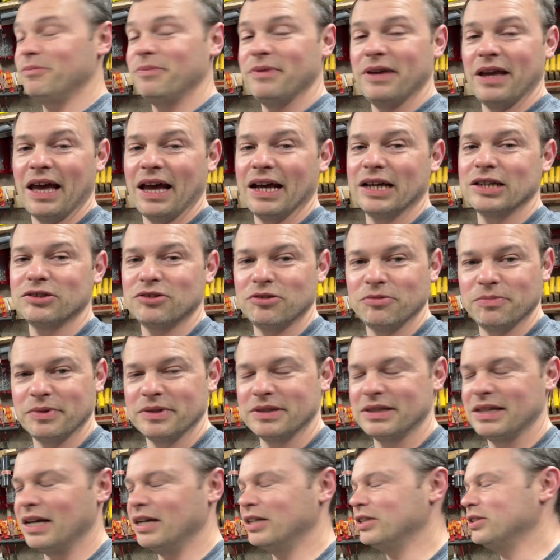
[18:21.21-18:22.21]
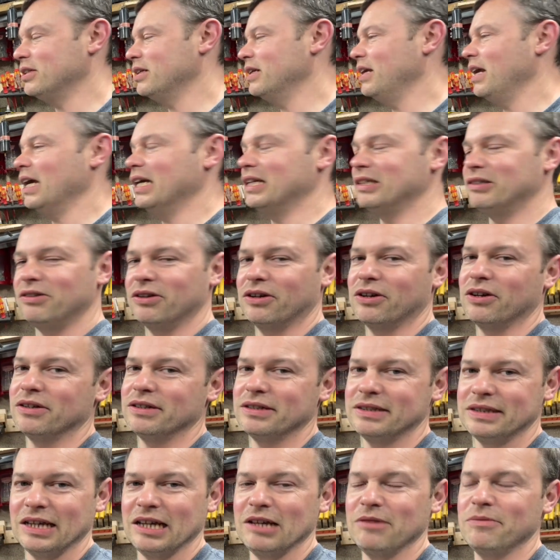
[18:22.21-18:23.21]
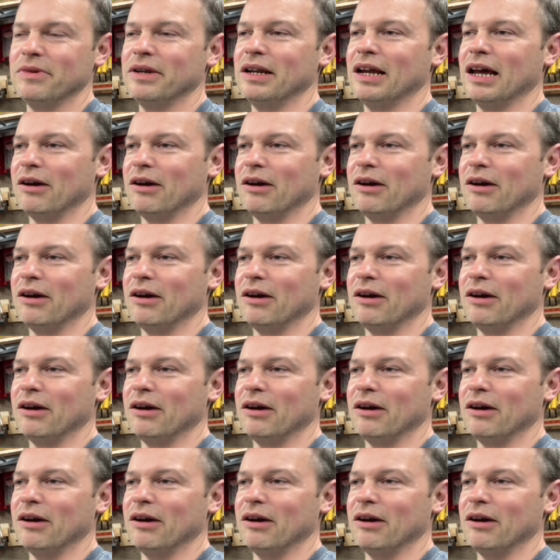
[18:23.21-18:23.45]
be extra protection, extra containment.